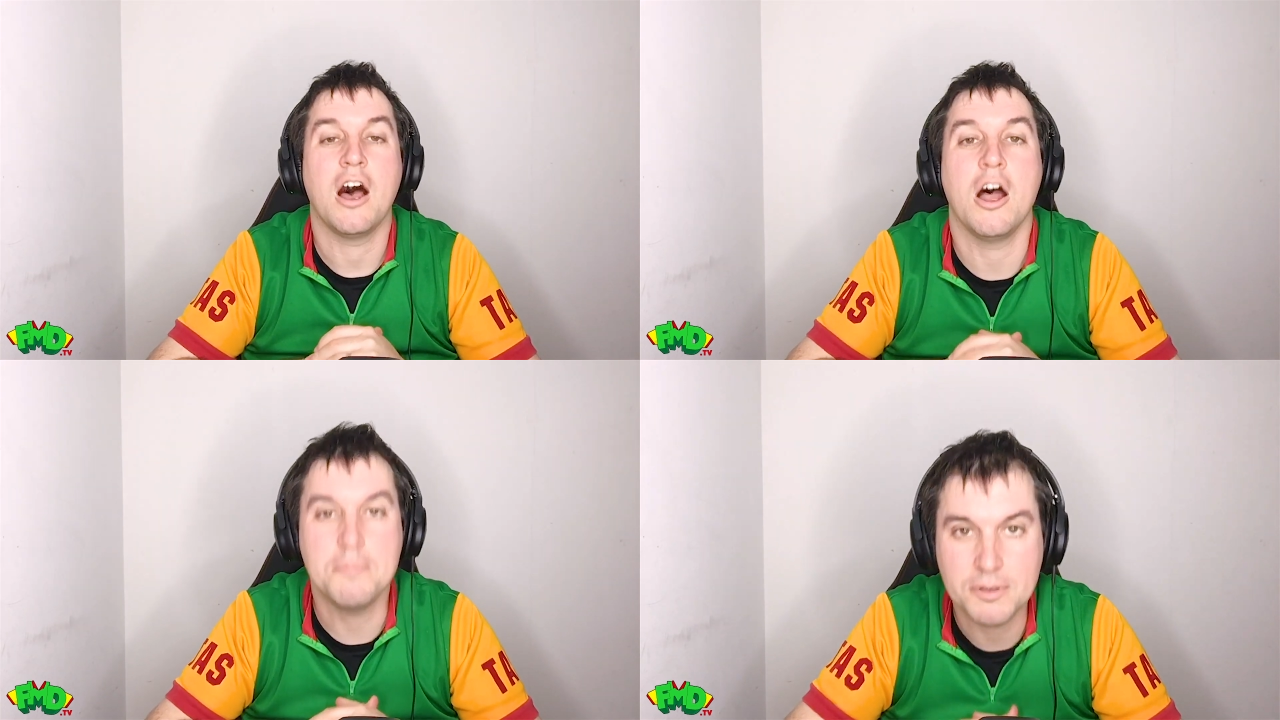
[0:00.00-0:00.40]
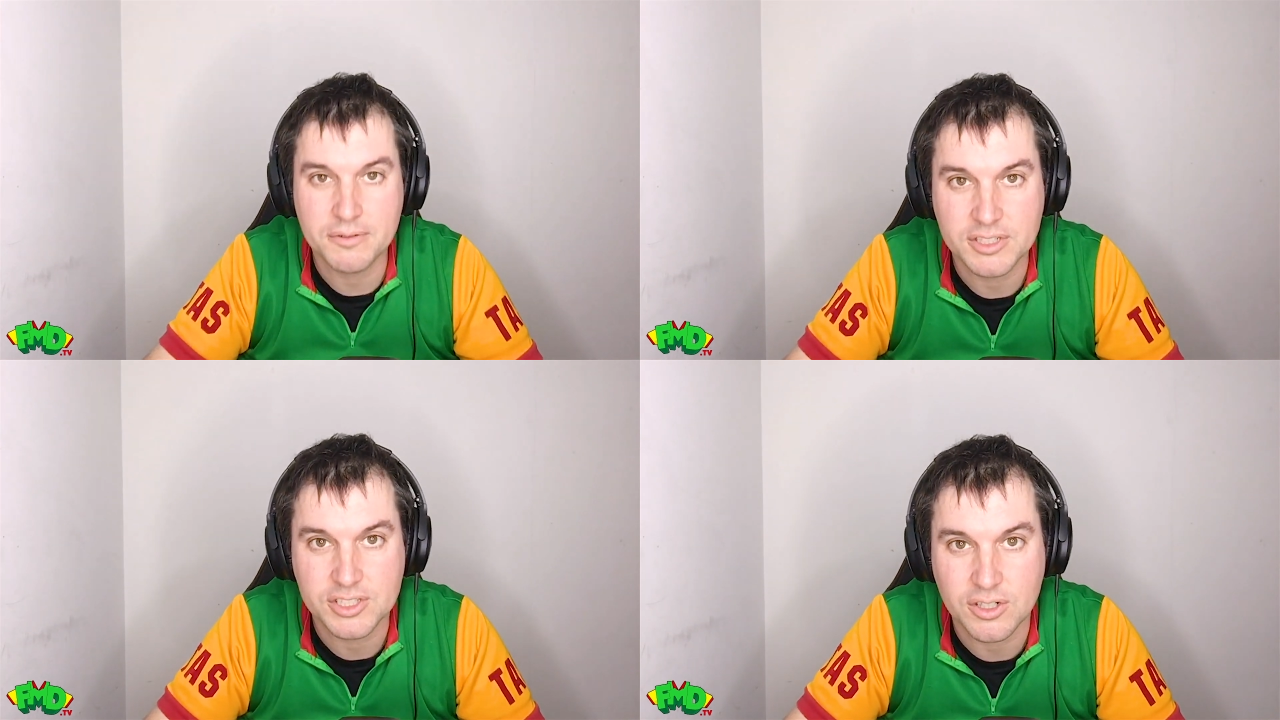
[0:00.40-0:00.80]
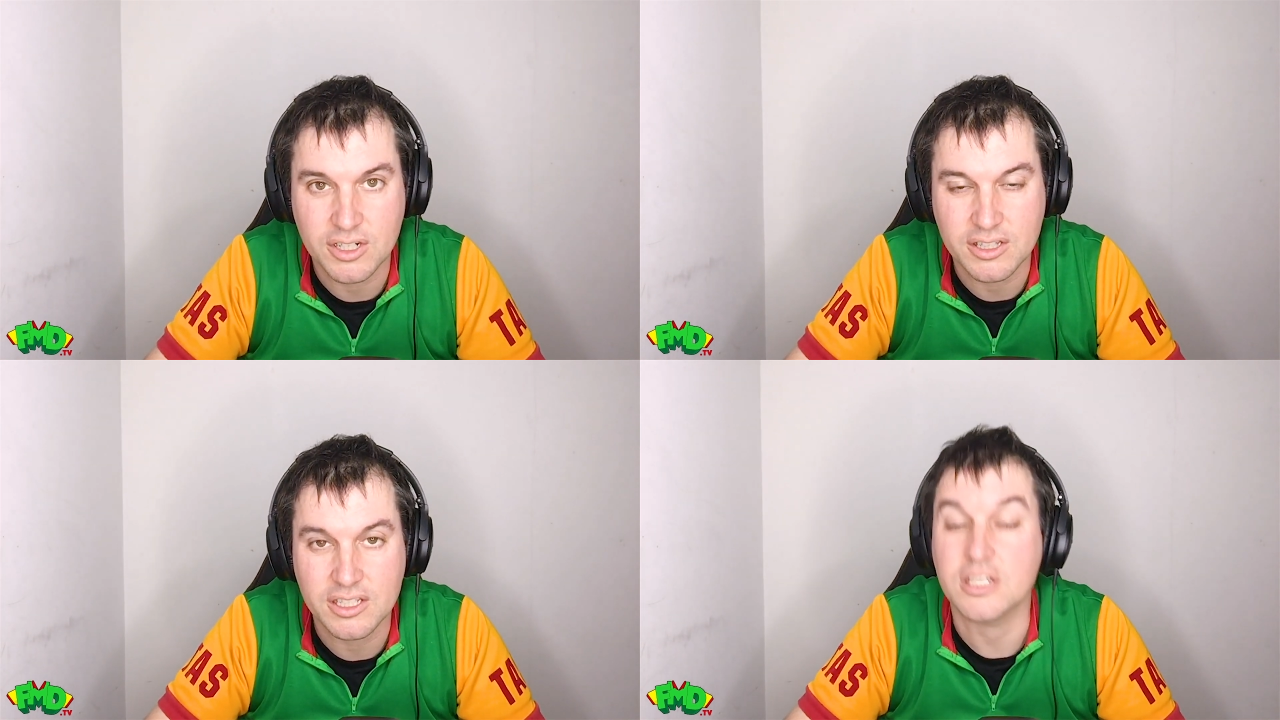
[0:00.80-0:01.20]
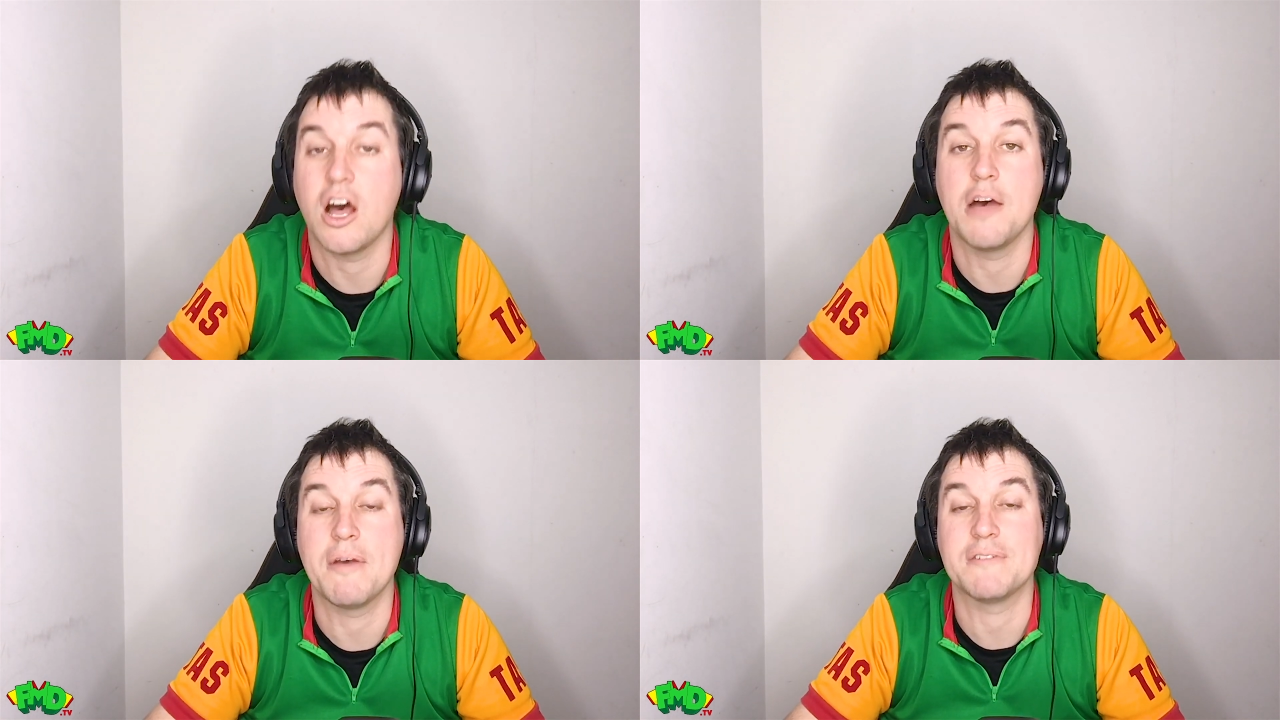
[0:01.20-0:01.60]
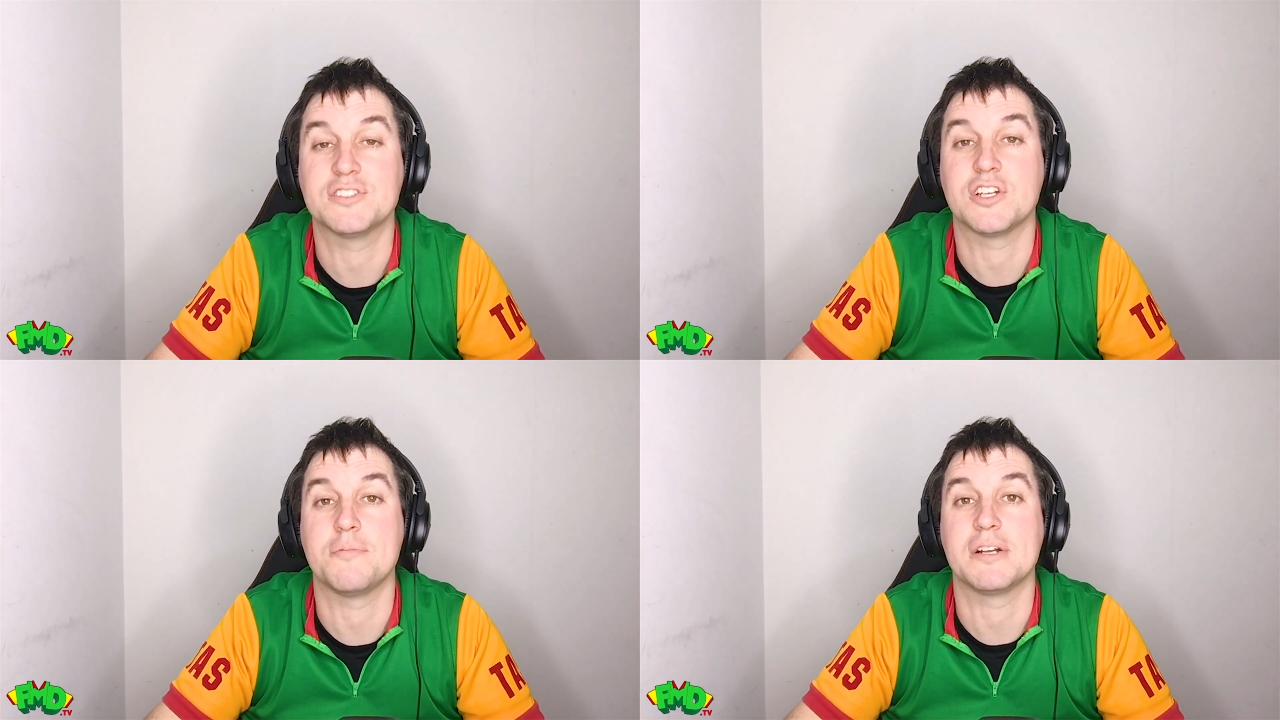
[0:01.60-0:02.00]
Hope you're enjoying this. I'm
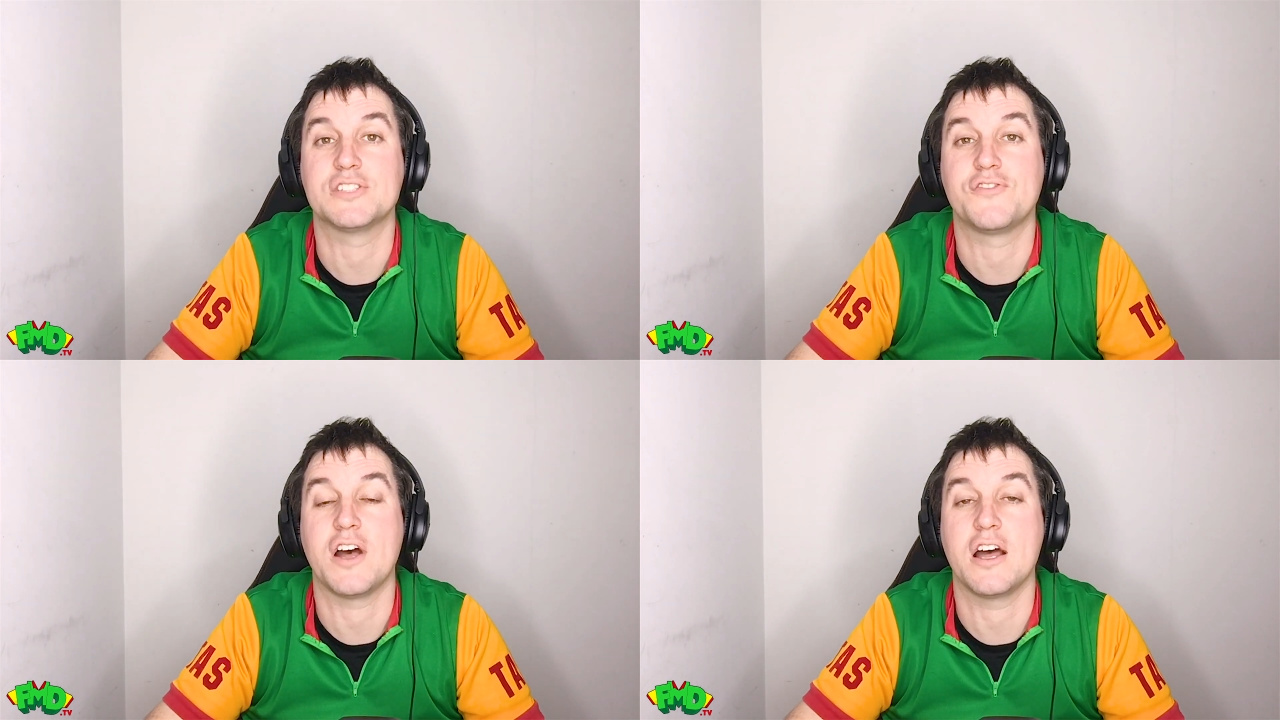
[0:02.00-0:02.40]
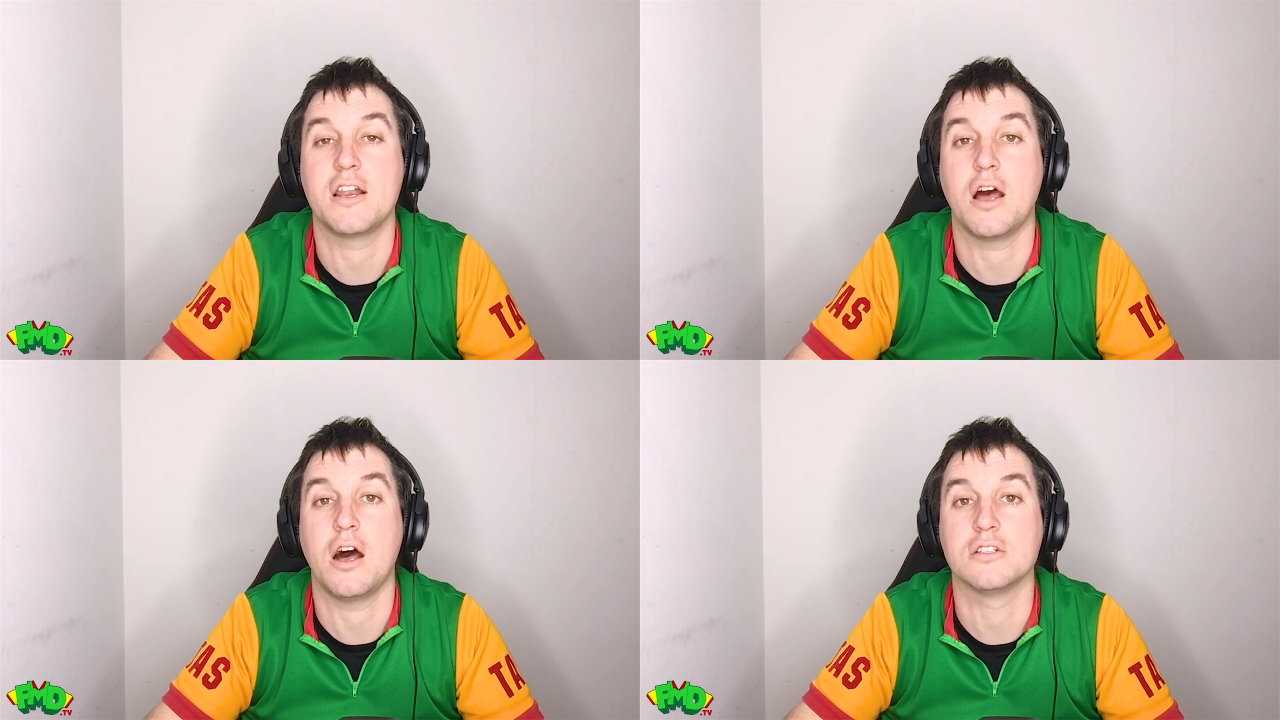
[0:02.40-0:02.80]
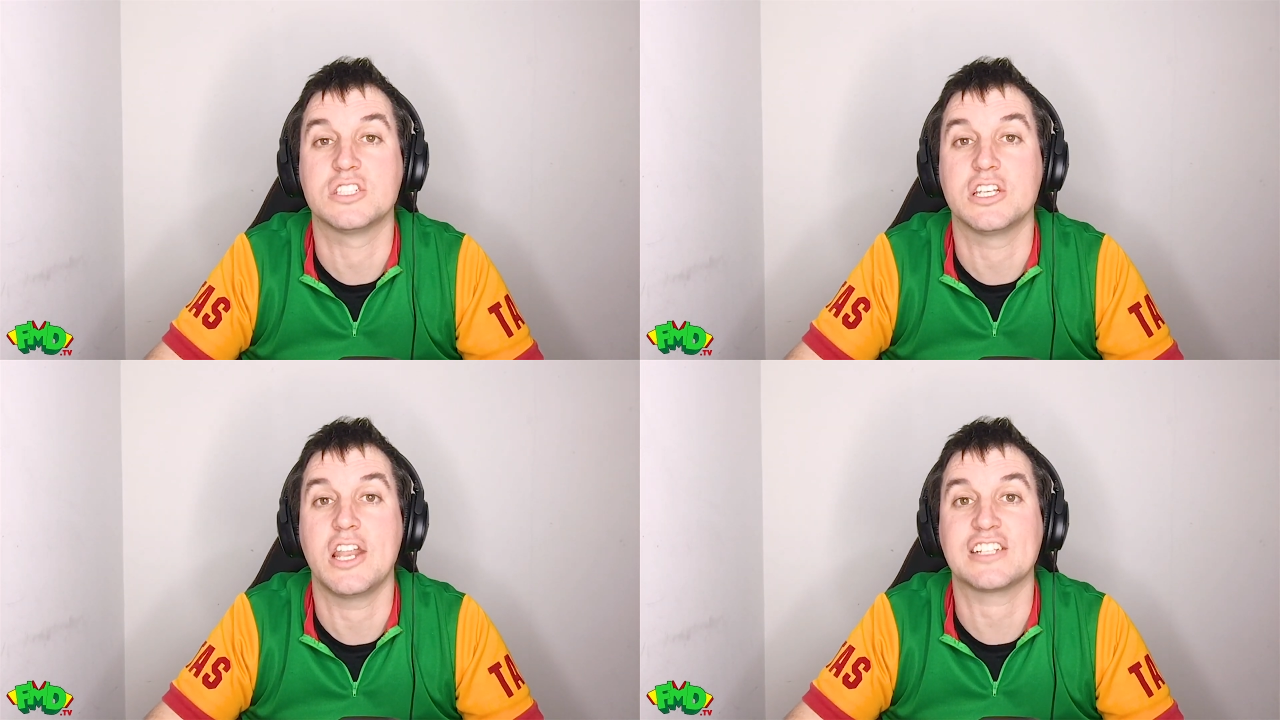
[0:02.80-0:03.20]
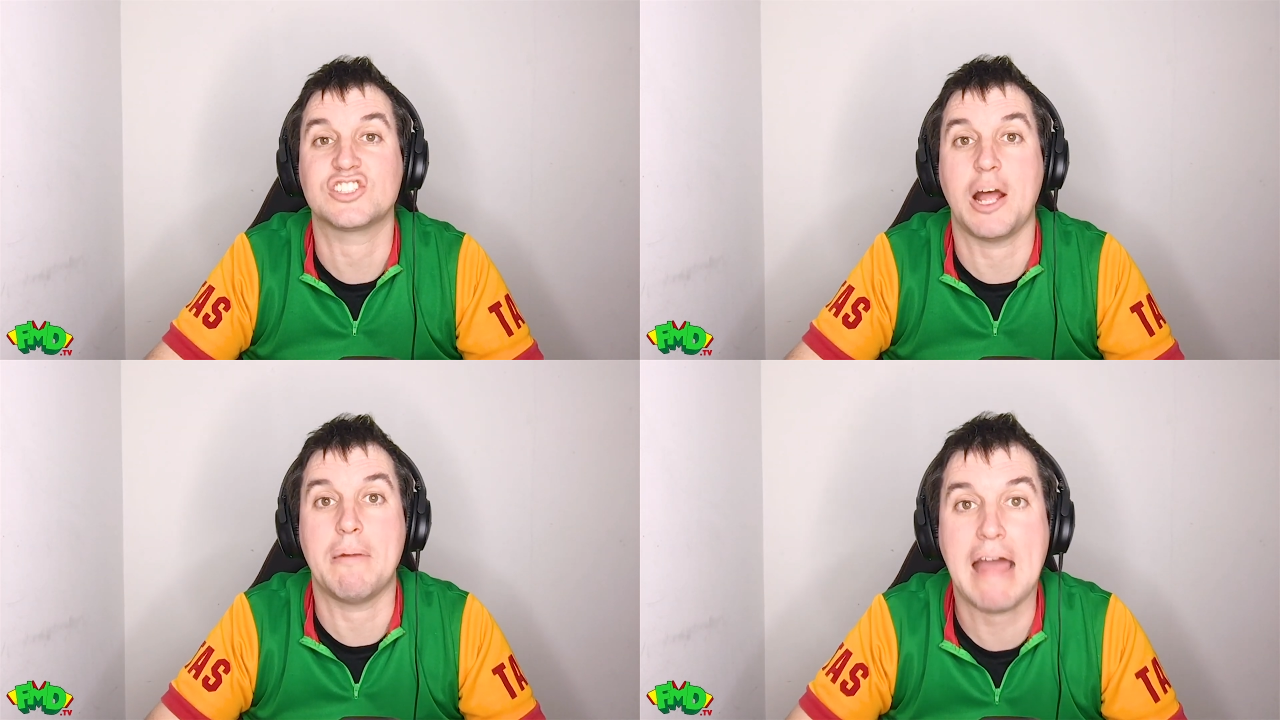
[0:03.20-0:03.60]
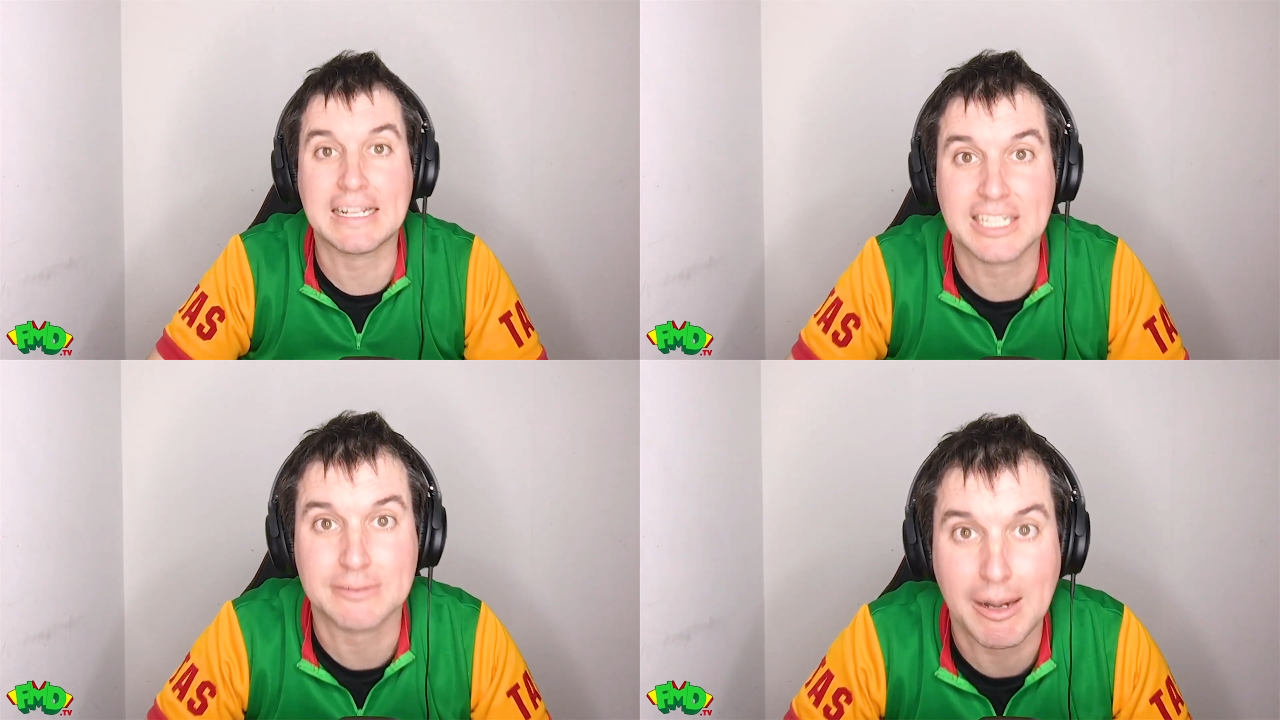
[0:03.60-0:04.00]
having so much fun. I'll see you next time. Like this,